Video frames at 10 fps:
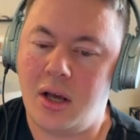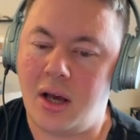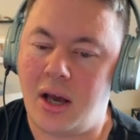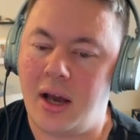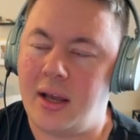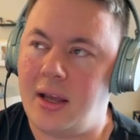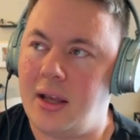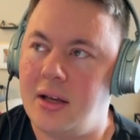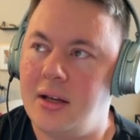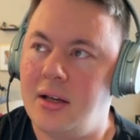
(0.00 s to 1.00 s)

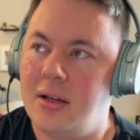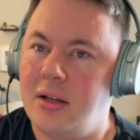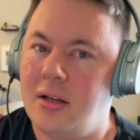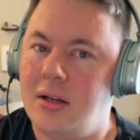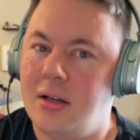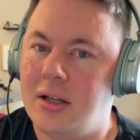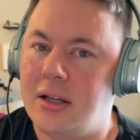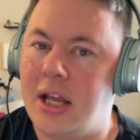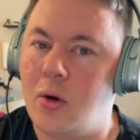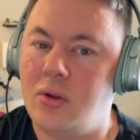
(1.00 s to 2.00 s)
I
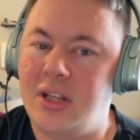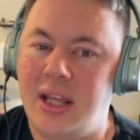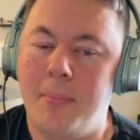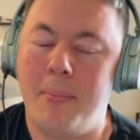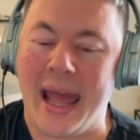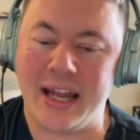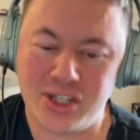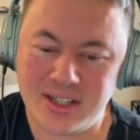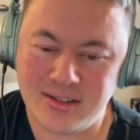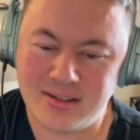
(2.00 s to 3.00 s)
can only
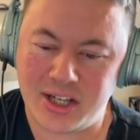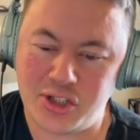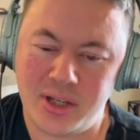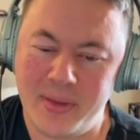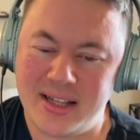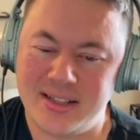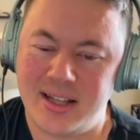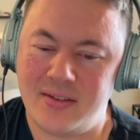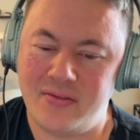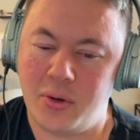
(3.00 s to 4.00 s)
imagine that she means
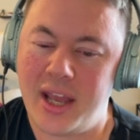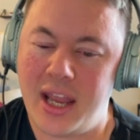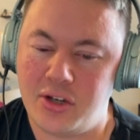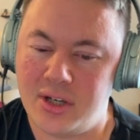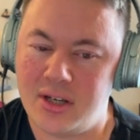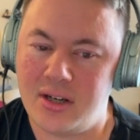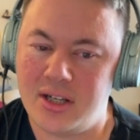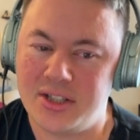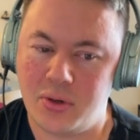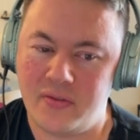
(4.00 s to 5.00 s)
that vocation
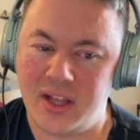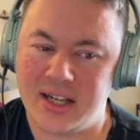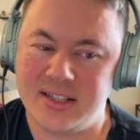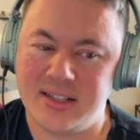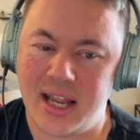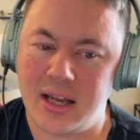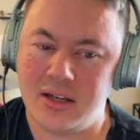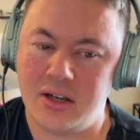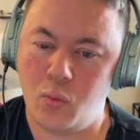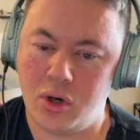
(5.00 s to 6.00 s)
is sort of like a
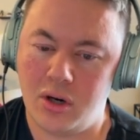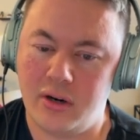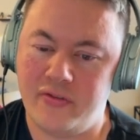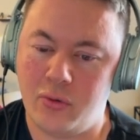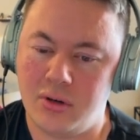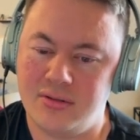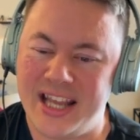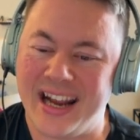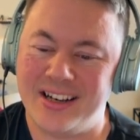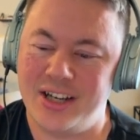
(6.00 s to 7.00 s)
stand-in word for
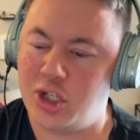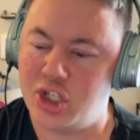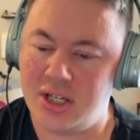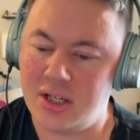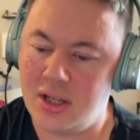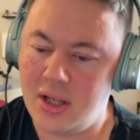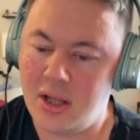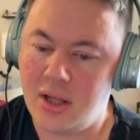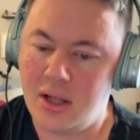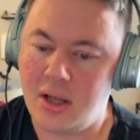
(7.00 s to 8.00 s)
technician,
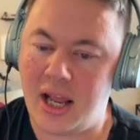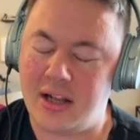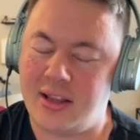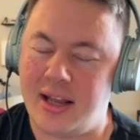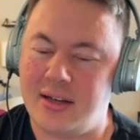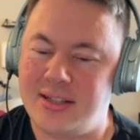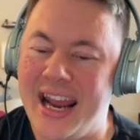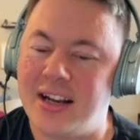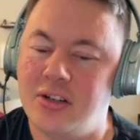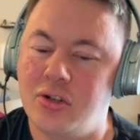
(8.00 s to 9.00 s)
and that
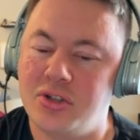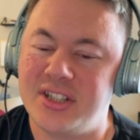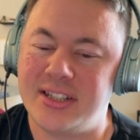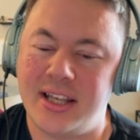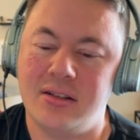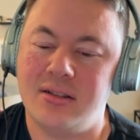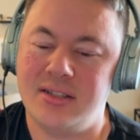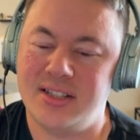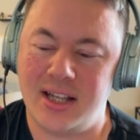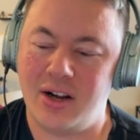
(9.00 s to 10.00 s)
technical
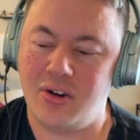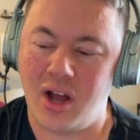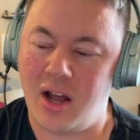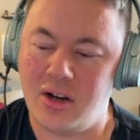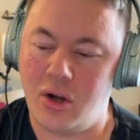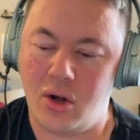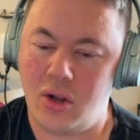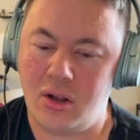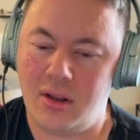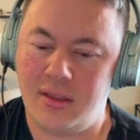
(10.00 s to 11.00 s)
skills are not
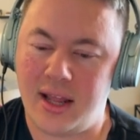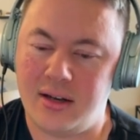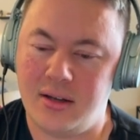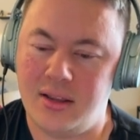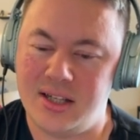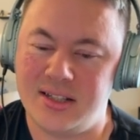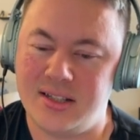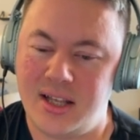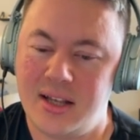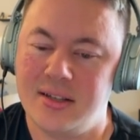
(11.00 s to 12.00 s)
all that this
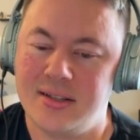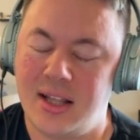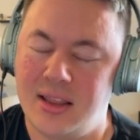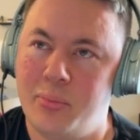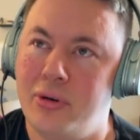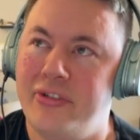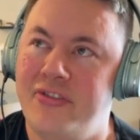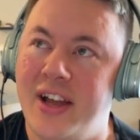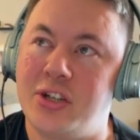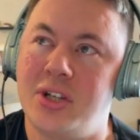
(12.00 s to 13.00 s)
is, that
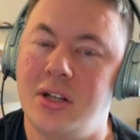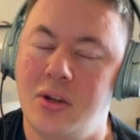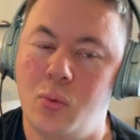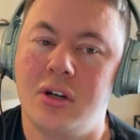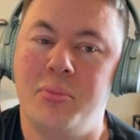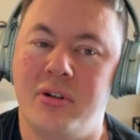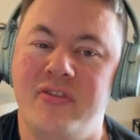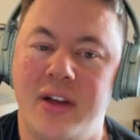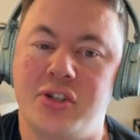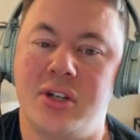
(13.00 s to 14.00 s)
the word
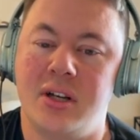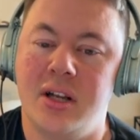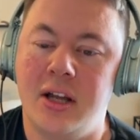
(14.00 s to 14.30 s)
profession